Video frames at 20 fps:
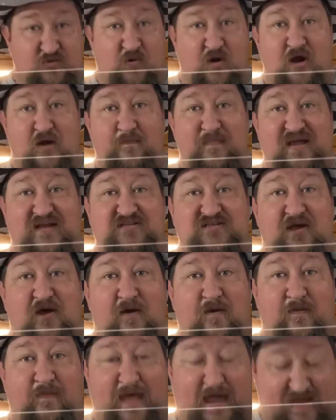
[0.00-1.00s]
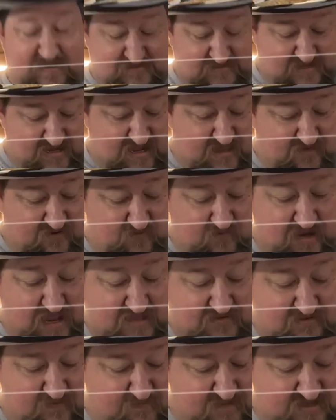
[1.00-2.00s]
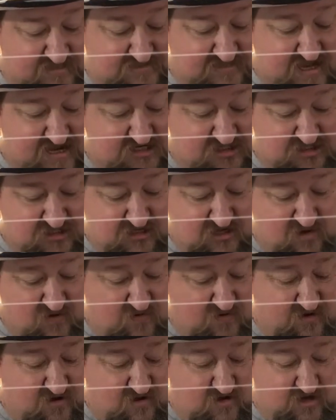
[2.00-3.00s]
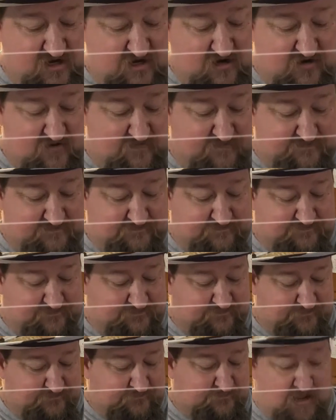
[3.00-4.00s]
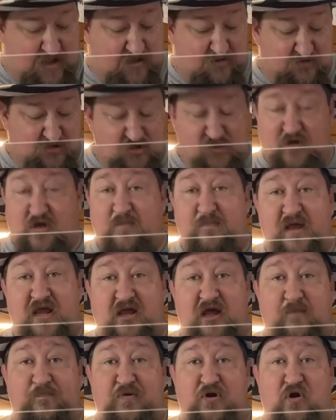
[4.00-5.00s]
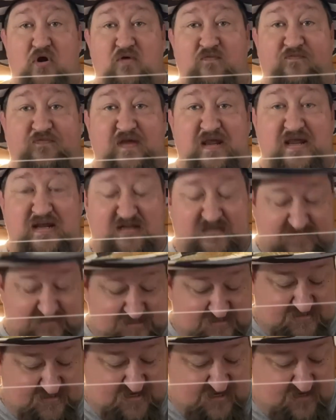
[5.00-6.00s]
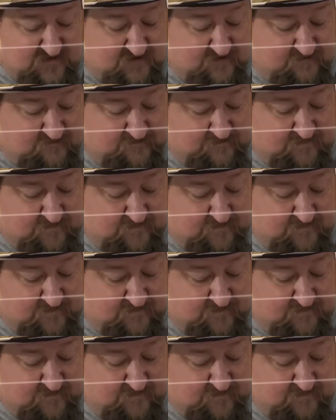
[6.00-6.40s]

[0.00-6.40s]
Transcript: we're going to mix all that together. We got the mixation going on here. Now, you can make up your own fajita seasoning.